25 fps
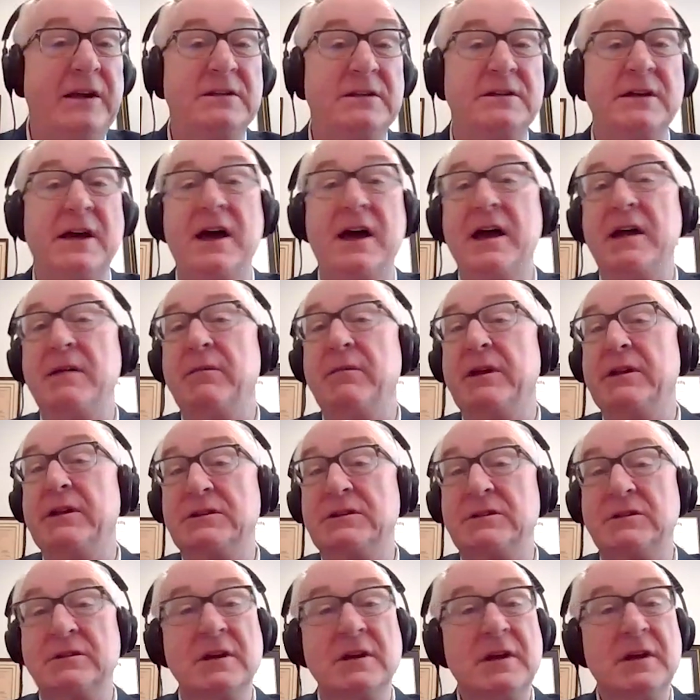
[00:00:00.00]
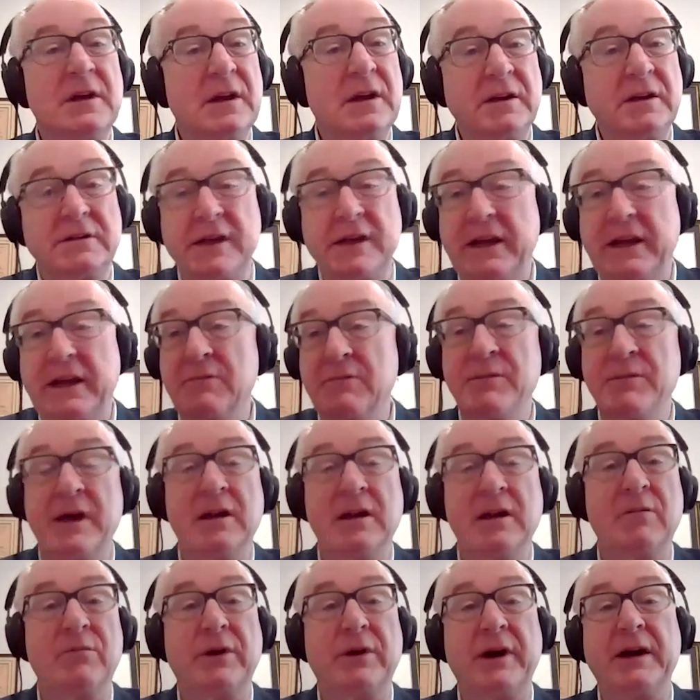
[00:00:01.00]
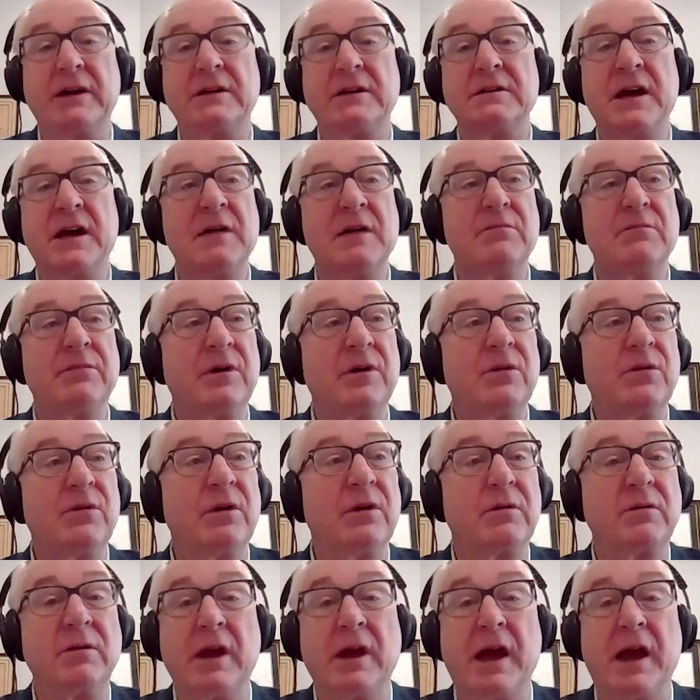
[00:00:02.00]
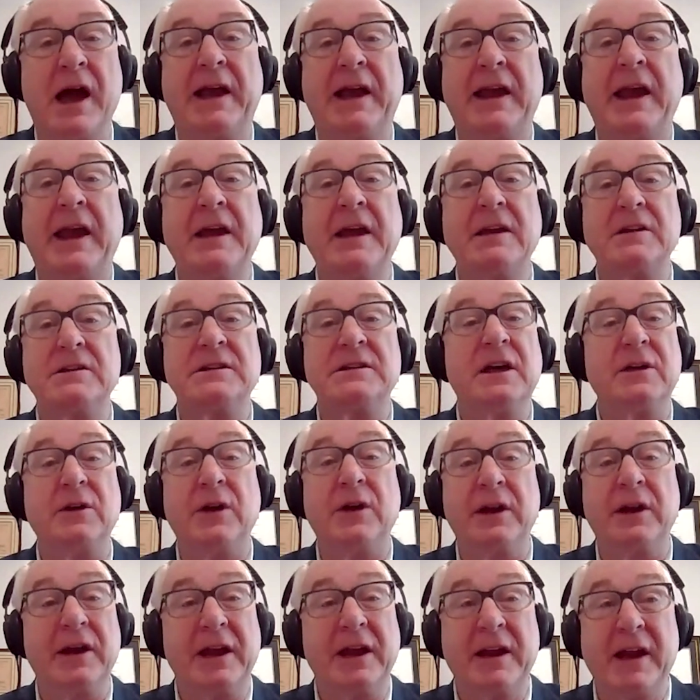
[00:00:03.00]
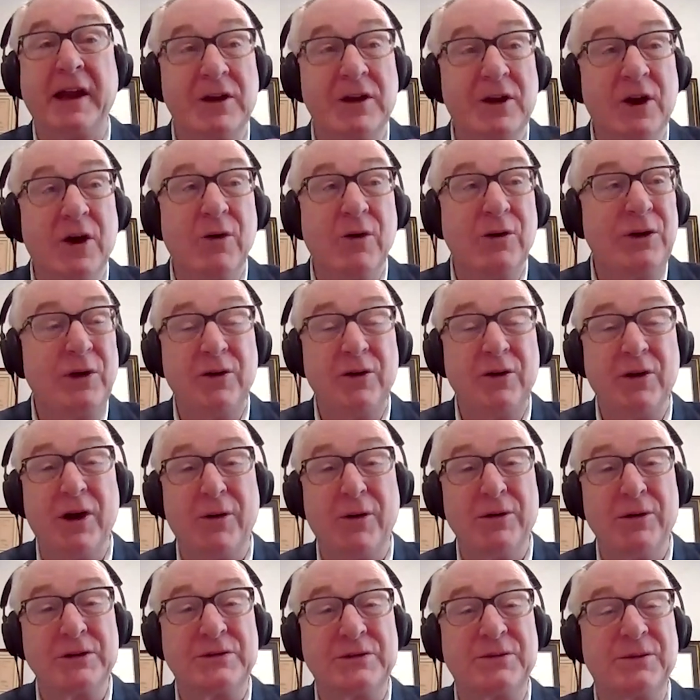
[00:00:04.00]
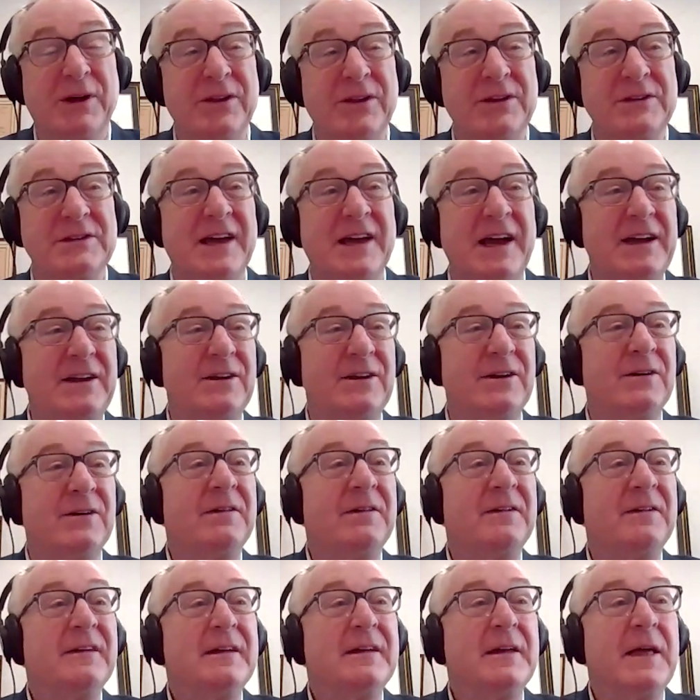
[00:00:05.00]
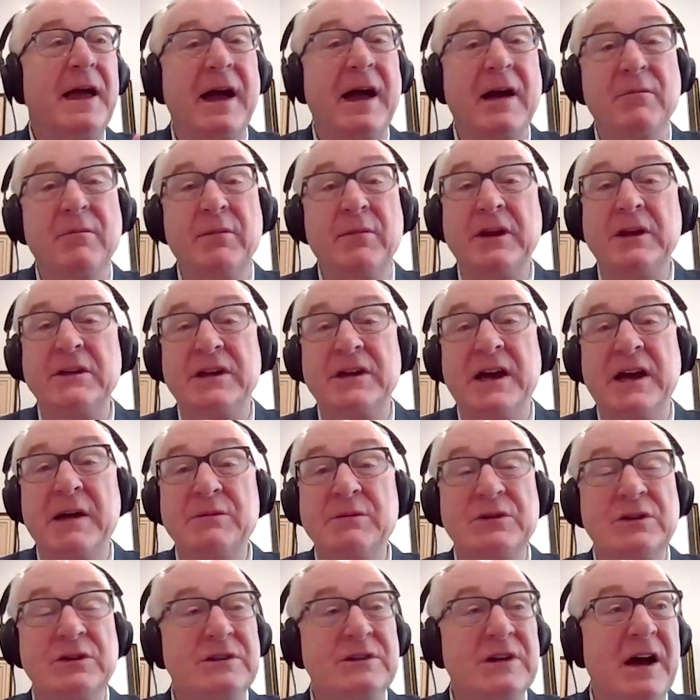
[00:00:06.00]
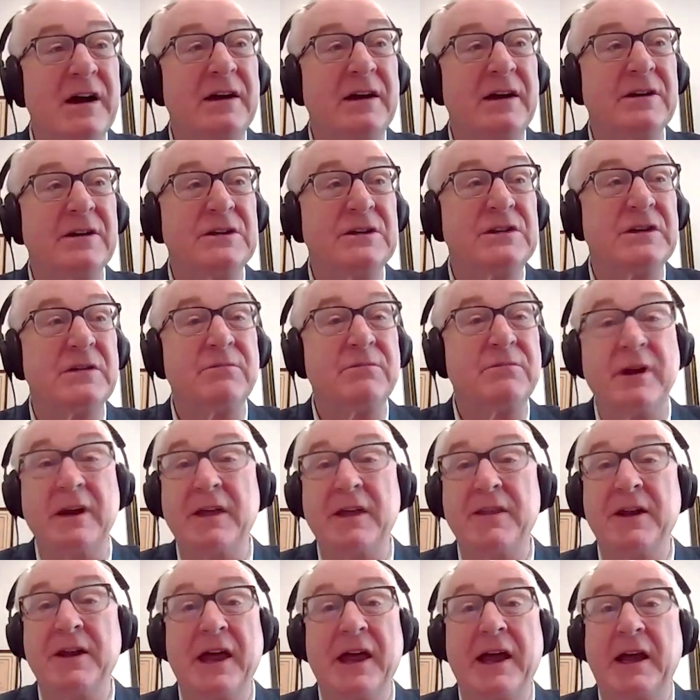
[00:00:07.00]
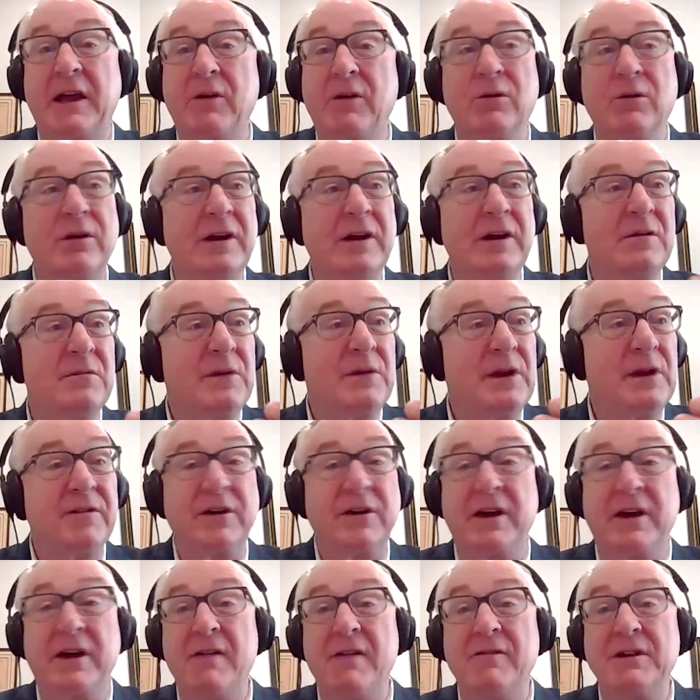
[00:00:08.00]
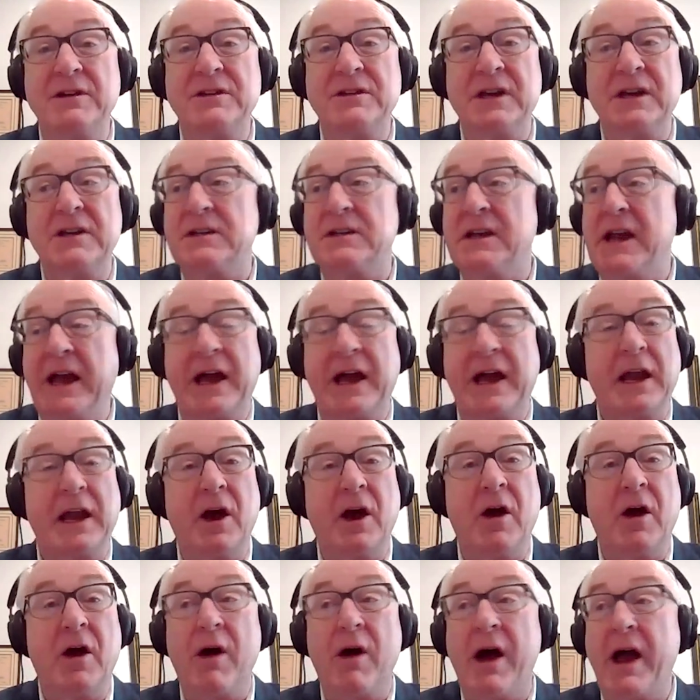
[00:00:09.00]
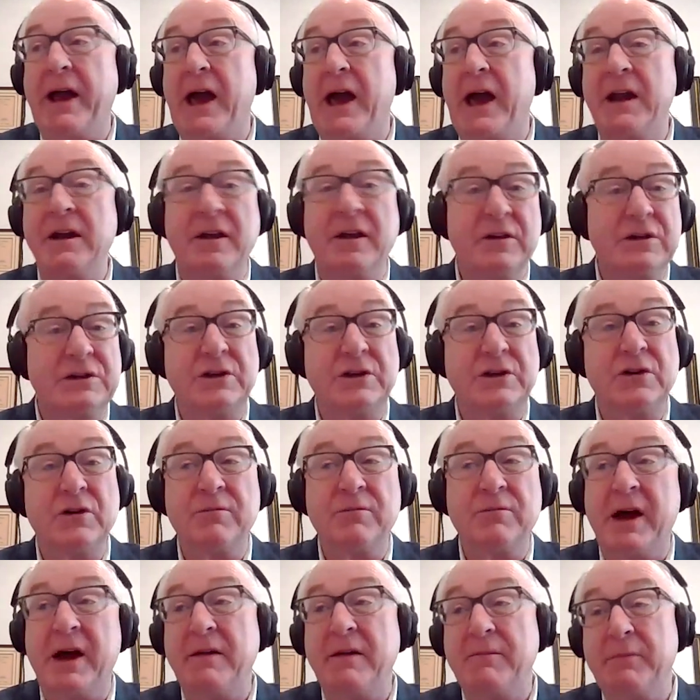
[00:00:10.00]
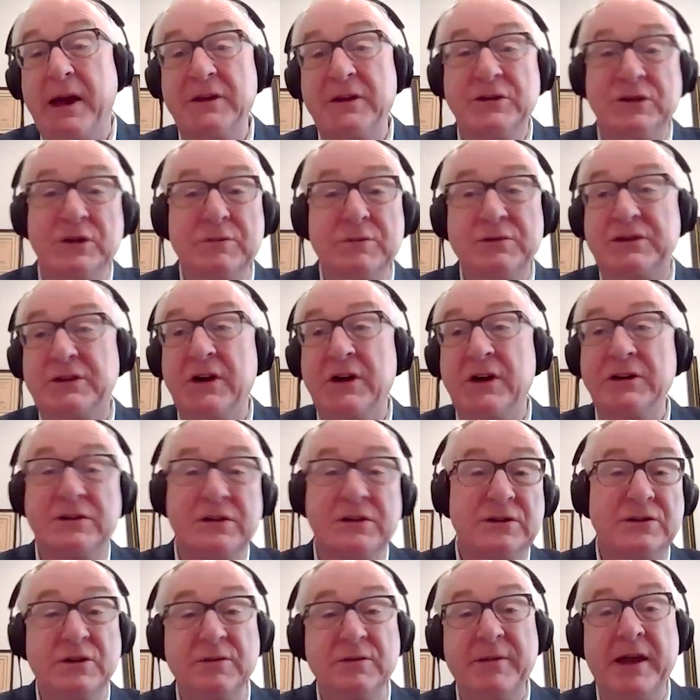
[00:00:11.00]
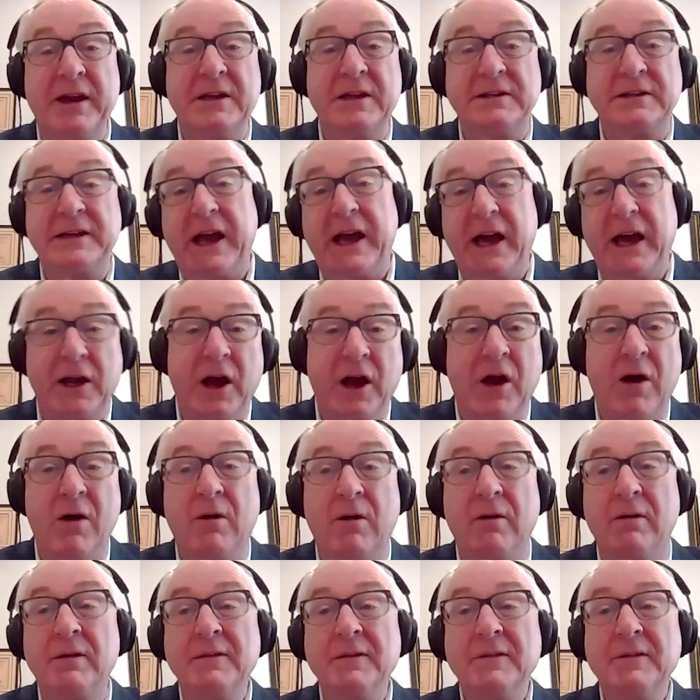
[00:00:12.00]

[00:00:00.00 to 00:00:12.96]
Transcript: time. It's take a mental break time. But I can't tell you, and I know you know as well as I do, how many times you're talking to somebody and they're like, we're in the middle of a conversation. I got to go. I got another Zoom. My Zoom starts in 2 minutes. I got to go.